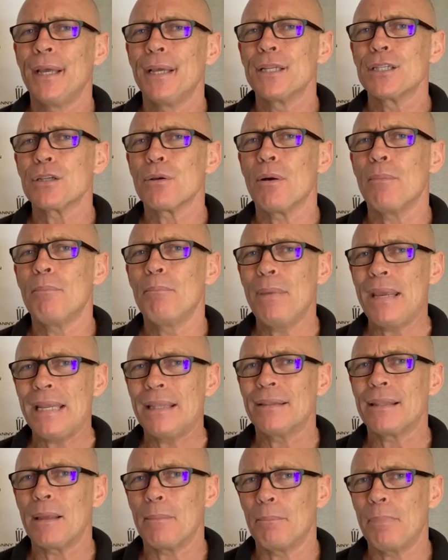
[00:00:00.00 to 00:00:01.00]
So it
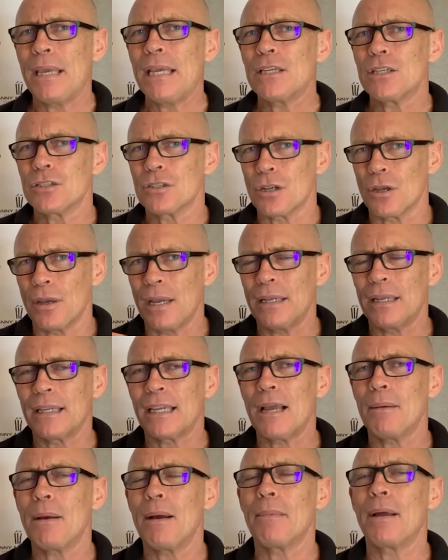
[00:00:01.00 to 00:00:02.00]
meant that Bairstow had to
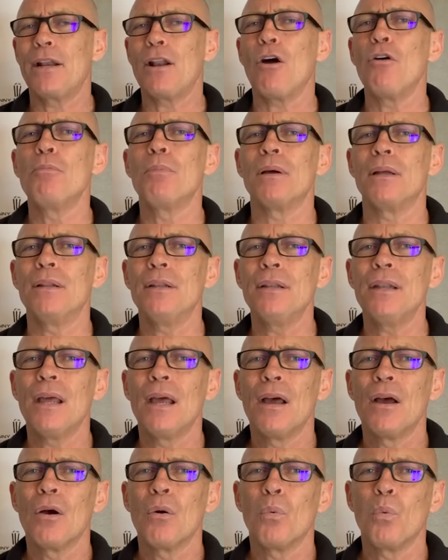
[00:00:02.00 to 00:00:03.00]
come up and open
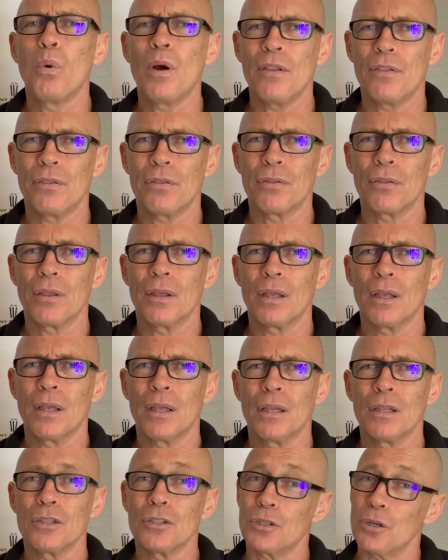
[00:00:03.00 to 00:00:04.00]
with
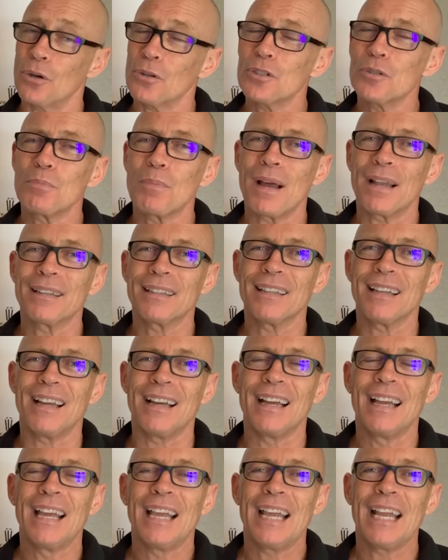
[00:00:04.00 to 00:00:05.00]
Jos Buttler.
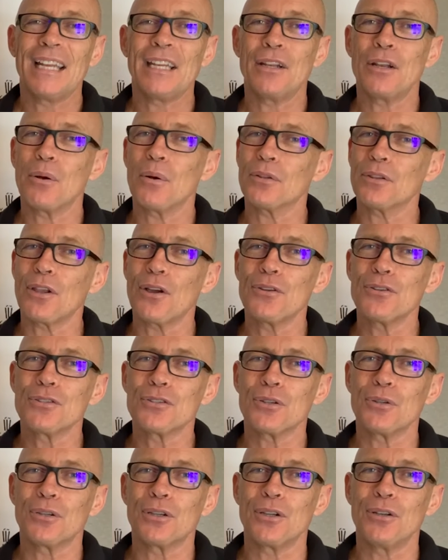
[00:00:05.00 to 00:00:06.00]
And you know what those
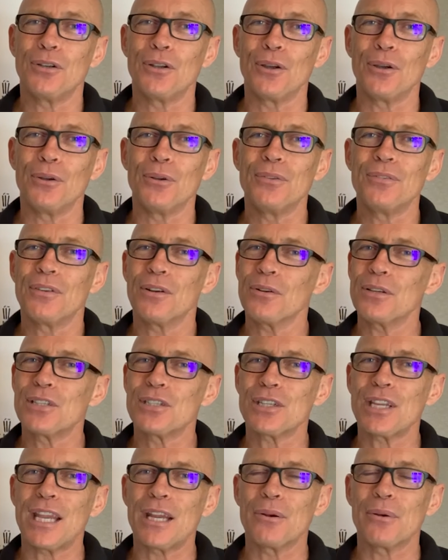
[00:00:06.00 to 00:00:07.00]
two can do, very
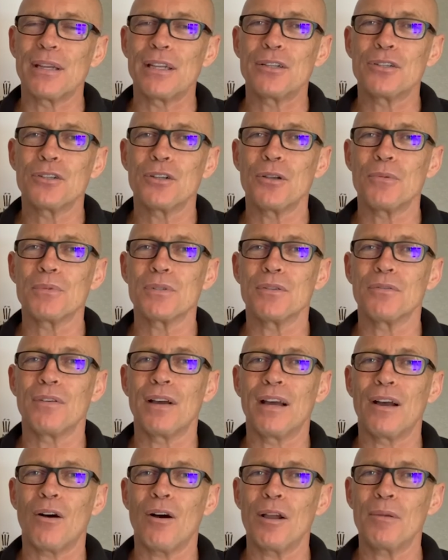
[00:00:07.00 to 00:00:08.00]
scary in terms of
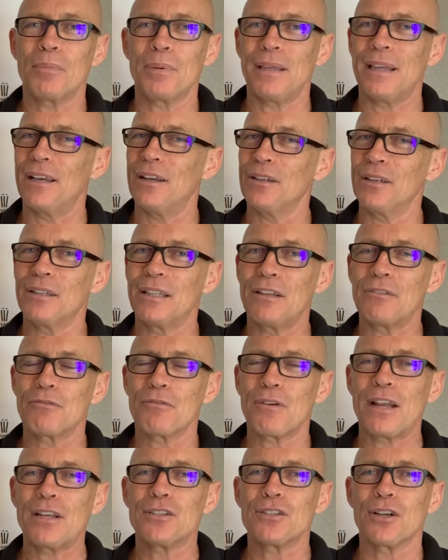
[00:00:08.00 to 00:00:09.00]
IPL and their
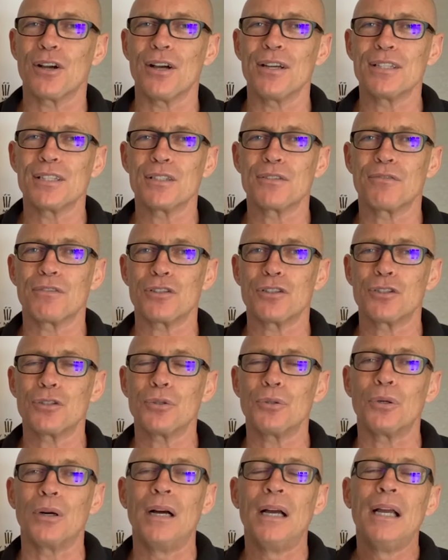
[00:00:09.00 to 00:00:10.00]
franchises for
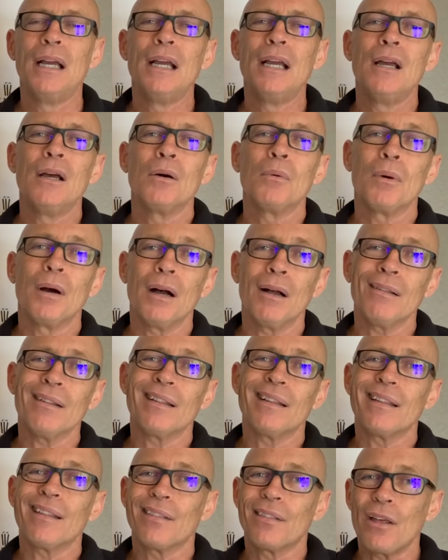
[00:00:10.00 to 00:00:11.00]
sure.
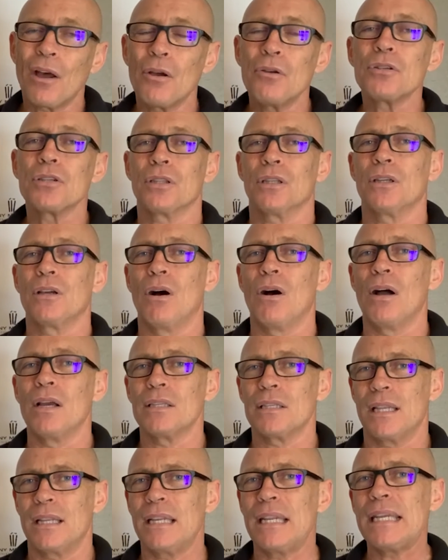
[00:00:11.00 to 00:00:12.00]
Well, those are the
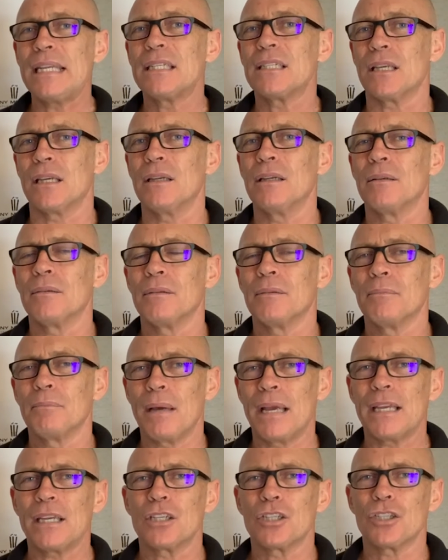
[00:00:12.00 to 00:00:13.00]
guys that need to
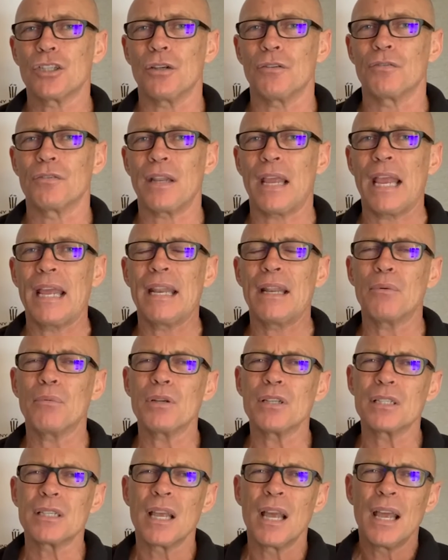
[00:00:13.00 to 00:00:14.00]
make shift. And it
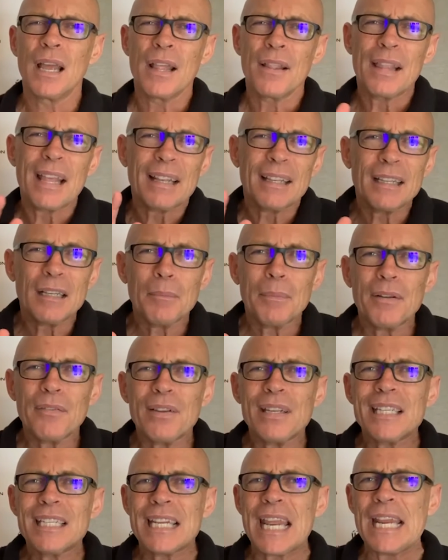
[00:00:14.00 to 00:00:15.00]
was a little bit of
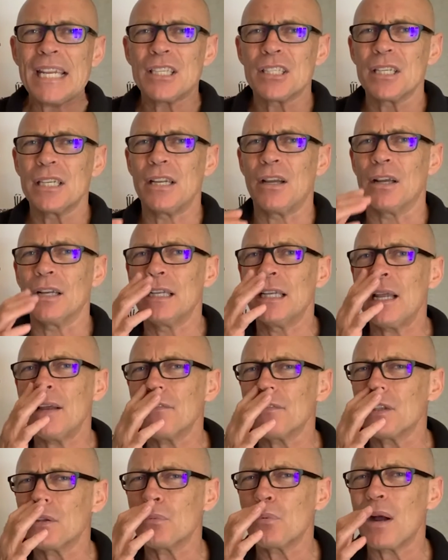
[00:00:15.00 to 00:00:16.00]
intensity. I
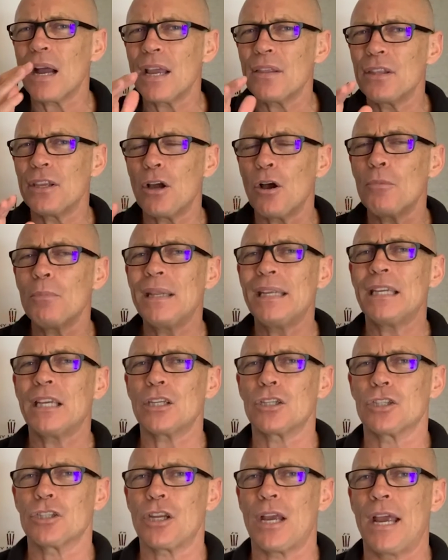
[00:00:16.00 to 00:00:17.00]
loved the way the opening
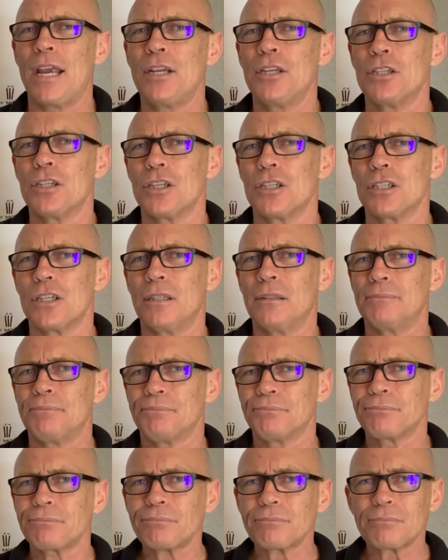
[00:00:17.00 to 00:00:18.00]
exchanges, and
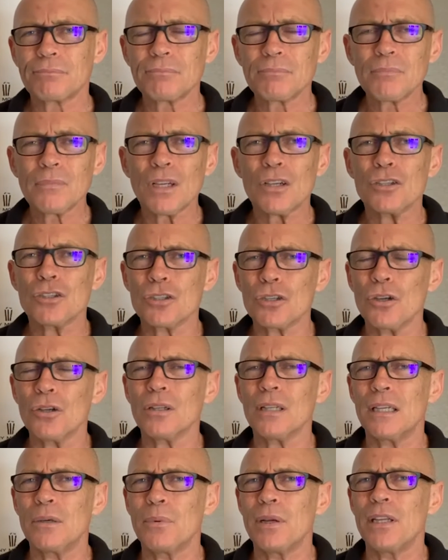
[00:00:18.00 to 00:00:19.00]

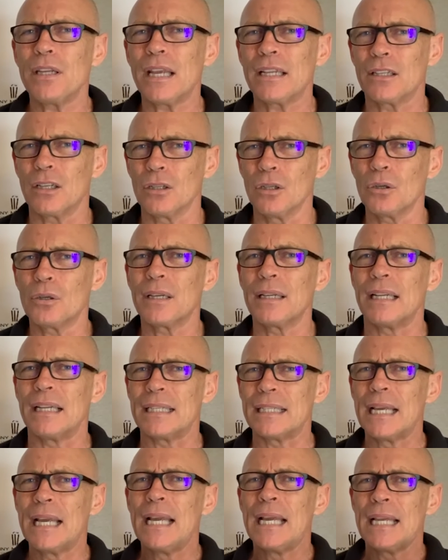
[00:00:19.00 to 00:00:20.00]
certainly when you had to look at
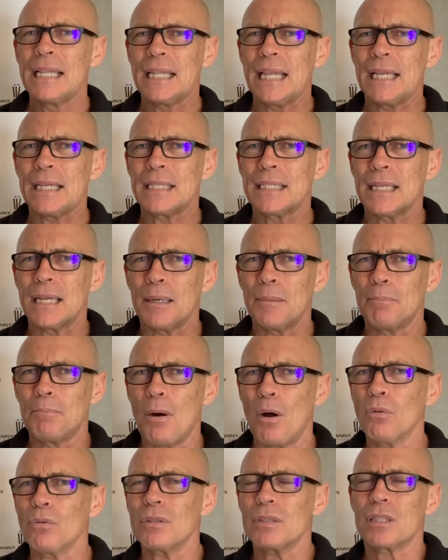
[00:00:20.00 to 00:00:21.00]
it, that
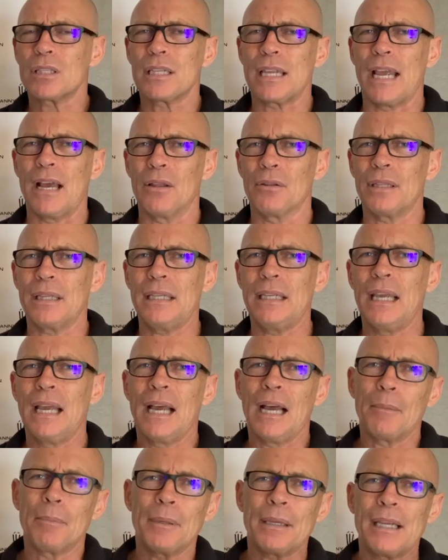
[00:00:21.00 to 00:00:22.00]
Bolt and Southey
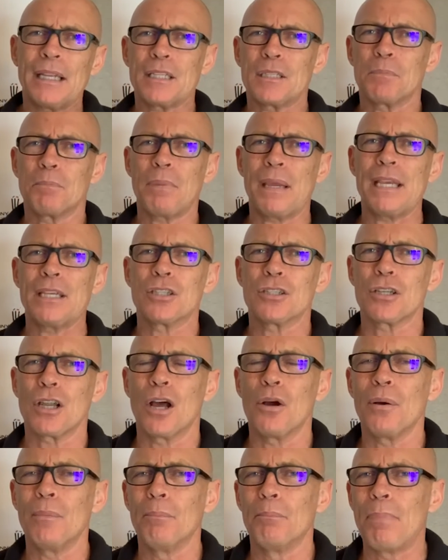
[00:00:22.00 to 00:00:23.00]
up against
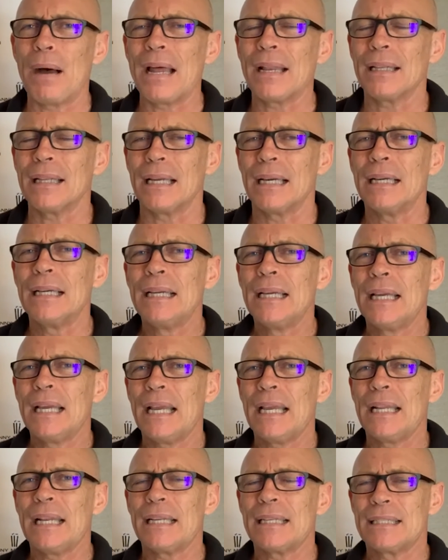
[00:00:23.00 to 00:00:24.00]
Bairstow and Buttler,
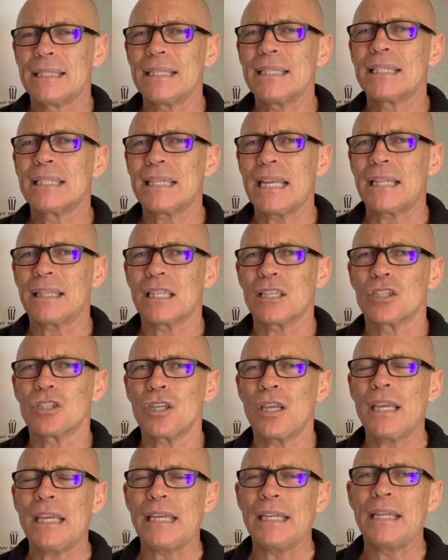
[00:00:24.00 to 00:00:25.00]
and it did set the
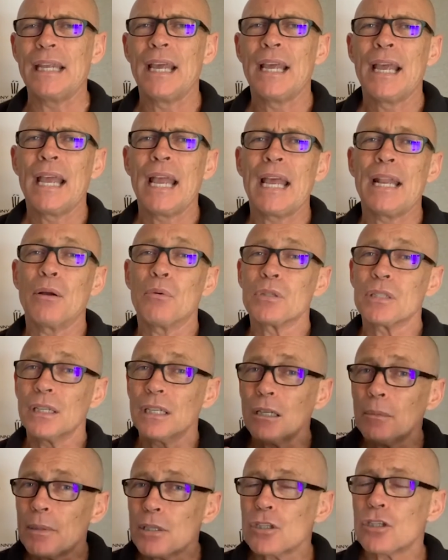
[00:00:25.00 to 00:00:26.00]
scene. And it was a
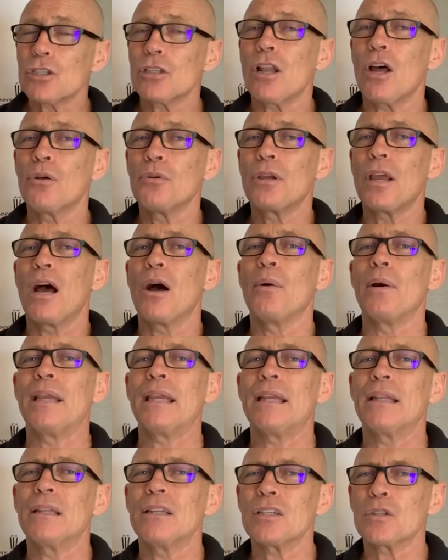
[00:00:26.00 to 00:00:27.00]
little bit slow
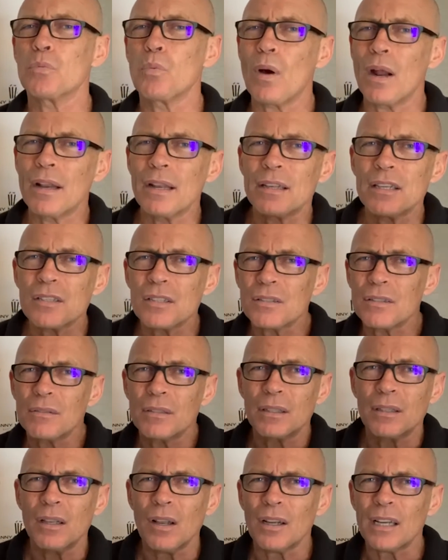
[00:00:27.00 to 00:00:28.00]
going, and just wanted
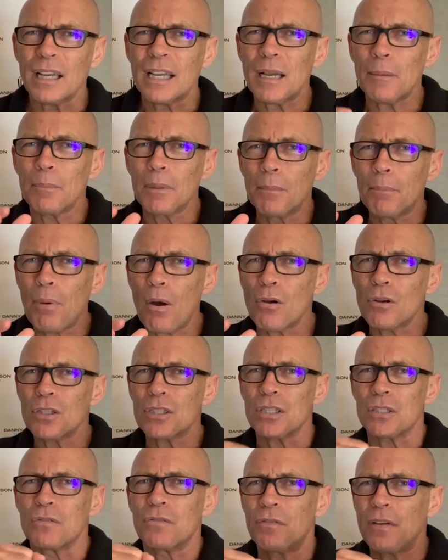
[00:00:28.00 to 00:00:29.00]
like a couple of
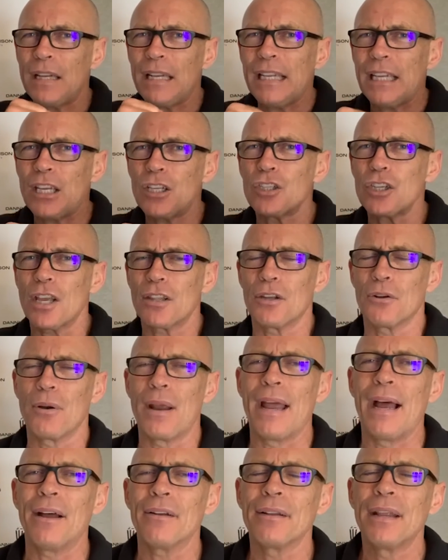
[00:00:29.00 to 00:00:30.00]
boxes feeling each other
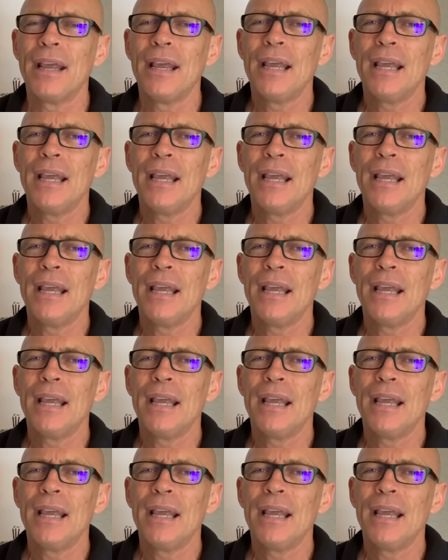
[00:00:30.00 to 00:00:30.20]
out.